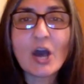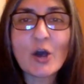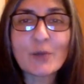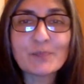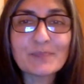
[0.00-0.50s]

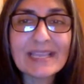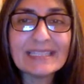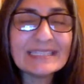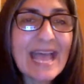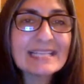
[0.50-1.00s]
And
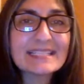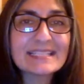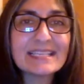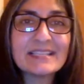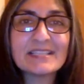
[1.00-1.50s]
in
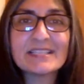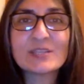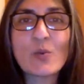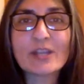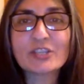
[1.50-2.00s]
asking
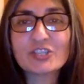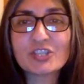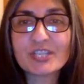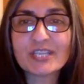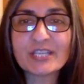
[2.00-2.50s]
this
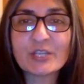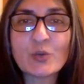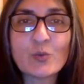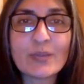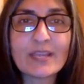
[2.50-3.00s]

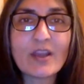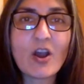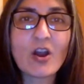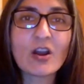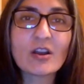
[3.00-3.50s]
question, we
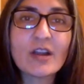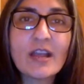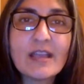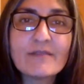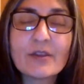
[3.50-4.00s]

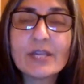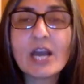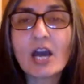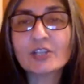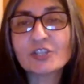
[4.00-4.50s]
are
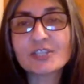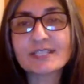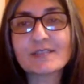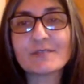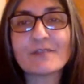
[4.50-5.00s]
very
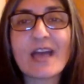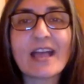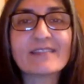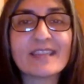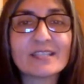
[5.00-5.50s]
conscious of the
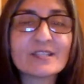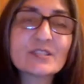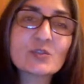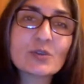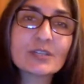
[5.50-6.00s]
fact that
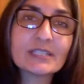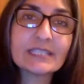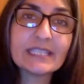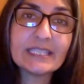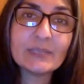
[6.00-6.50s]

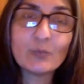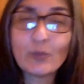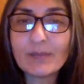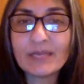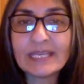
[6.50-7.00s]
historically
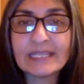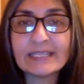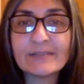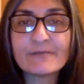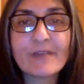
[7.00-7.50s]

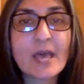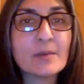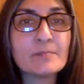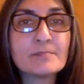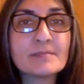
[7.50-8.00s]
women,
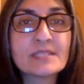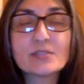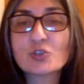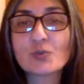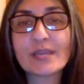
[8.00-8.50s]

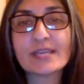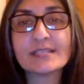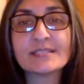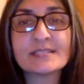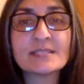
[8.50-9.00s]
femmes,
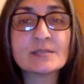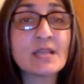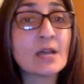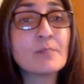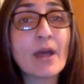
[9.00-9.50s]

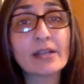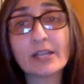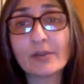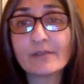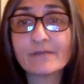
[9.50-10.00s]
trans,
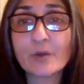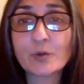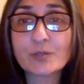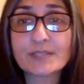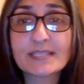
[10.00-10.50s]
non-binary
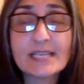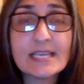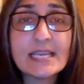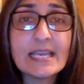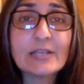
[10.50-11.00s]
folks,
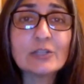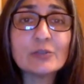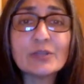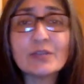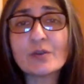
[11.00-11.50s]

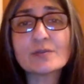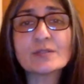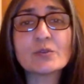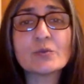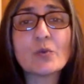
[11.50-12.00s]
including
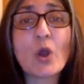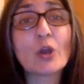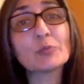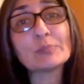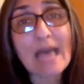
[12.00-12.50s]
those who
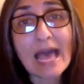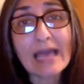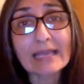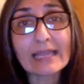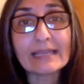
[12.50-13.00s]
are
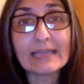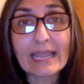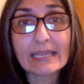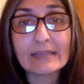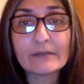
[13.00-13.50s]
Black and
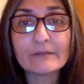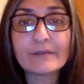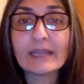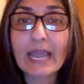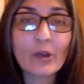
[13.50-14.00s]

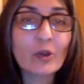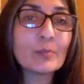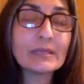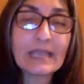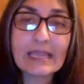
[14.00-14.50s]
Native and
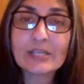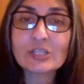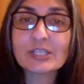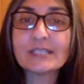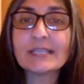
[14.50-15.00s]
Arab and
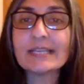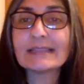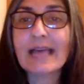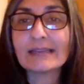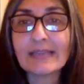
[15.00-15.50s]
Asian
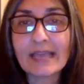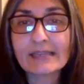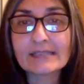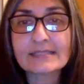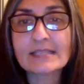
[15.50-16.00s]
and
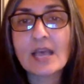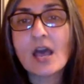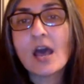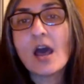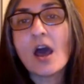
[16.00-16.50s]
Latinx,
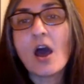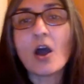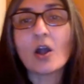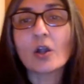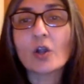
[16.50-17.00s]

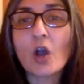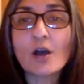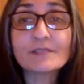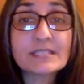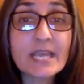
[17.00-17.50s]
are
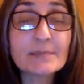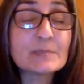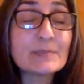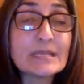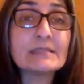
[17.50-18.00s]

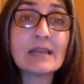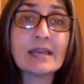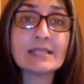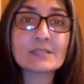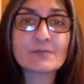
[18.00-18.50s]
oftentimes
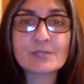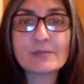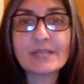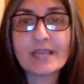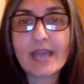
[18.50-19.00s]
penalized for
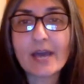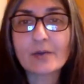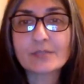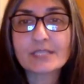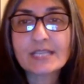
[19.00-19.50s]
speaking
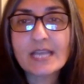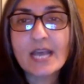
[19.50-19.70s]
out.